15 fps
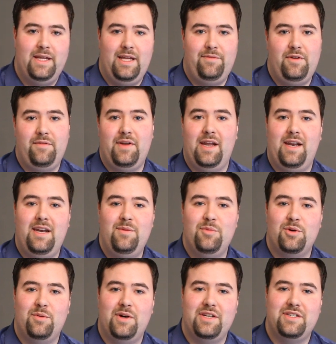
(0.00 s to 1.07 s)
If you've got any
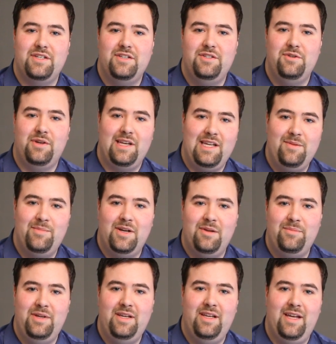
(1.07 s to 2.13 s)
more questions, you can email
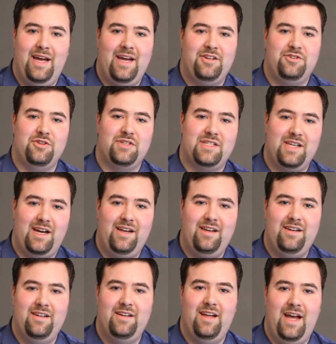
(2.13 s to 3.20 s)
me at
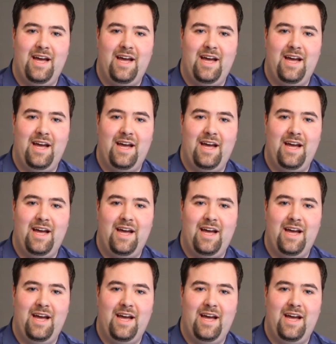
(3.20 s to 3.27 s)
josiah